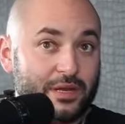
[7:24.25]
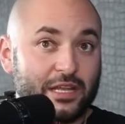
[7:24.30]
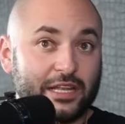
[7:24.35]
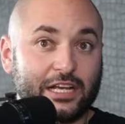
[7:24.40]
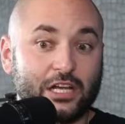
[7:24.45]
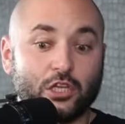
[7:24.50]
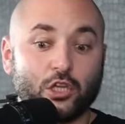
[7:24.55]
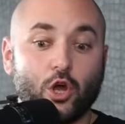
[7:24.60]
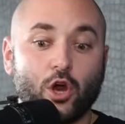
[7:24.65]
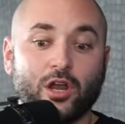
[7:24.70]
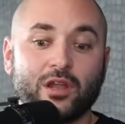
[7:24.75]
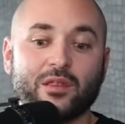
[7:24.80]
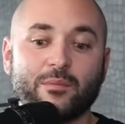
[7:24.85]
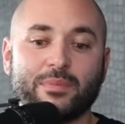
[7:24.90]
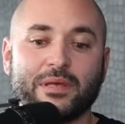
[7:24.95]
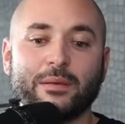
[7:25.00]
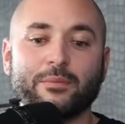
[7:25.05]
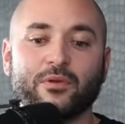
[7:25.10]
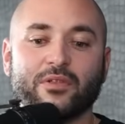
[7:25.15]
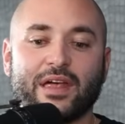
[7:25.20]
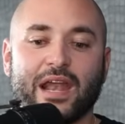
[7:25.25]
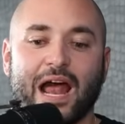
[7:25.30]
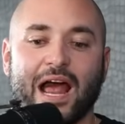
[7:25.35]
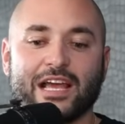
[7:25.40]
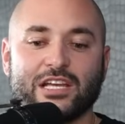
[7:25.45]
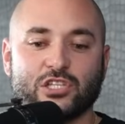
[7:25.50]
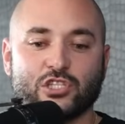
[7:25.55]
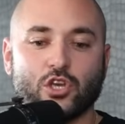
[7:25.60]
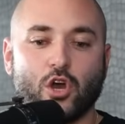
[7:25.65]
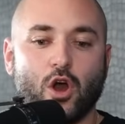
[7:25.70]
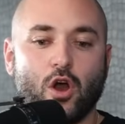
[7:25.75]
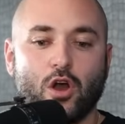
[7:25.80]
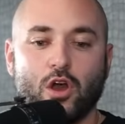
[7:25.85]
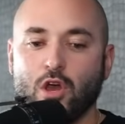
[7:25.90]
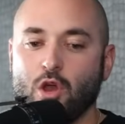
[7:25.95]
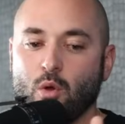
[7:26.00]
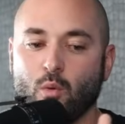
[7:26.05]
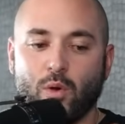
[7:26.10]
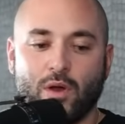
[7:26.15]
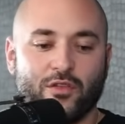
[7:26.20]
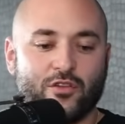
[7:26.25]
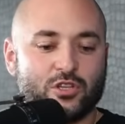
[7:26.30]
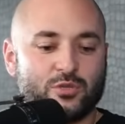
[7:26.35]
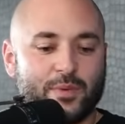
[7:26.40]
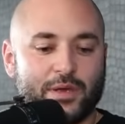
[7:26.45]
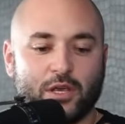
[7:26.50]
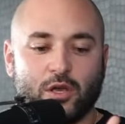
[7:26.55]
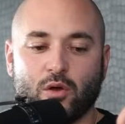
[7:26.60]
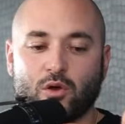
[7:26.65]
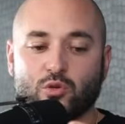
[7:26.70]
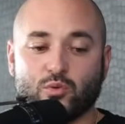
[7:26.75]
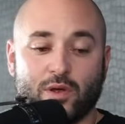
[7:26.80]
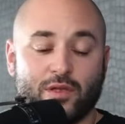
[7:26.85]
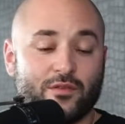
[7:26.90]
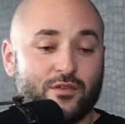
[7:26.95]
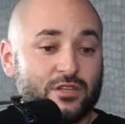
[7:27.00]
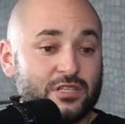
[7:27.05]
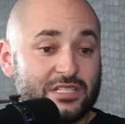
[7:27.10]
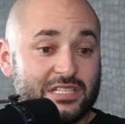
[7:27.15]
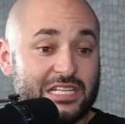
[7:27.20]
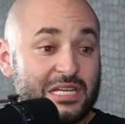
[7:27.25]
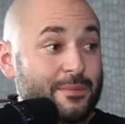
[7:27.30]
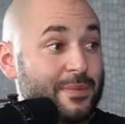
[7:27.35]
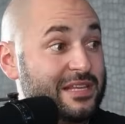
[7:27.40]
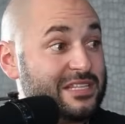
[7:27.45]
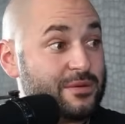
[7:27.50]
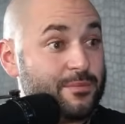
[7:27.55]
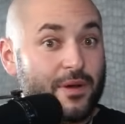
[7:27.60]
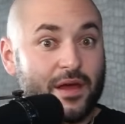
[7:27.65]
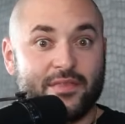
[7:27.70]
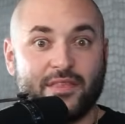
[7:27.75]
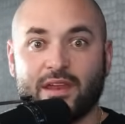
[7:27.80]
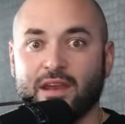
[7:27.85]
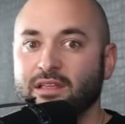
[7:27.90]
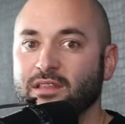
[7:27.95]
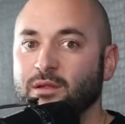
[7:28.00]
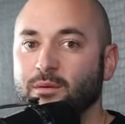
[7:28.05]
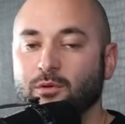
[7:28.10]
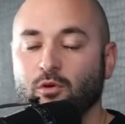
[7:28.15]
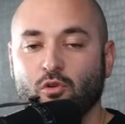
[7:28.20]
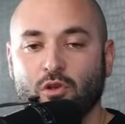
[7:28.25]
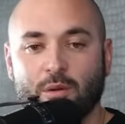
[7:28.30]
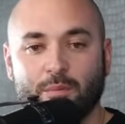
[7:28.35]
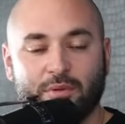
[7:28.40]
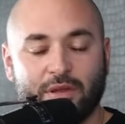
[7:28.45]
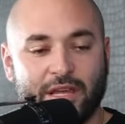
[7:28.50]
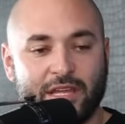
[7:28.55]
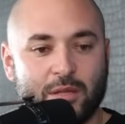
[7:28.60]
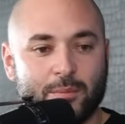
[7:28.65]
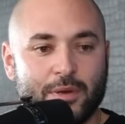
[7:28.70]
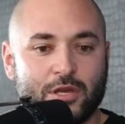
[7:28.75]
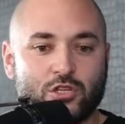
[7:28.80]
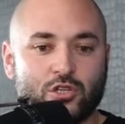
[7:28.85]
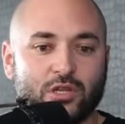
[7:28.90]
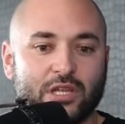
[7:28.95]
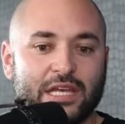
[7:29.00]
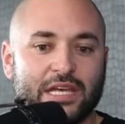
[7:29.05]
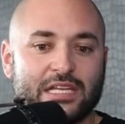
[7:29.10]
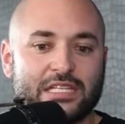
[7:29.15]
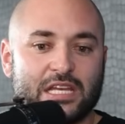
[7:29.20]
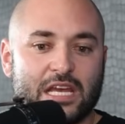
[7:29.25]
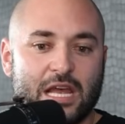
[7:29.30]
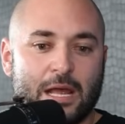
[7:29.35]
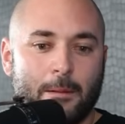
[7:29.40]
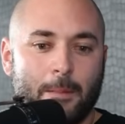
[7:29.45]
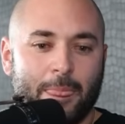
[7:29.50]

And like a lot of the people that I saw, whether it's my coach, whether it's teammates of mine that ended up going to play in the major leagues,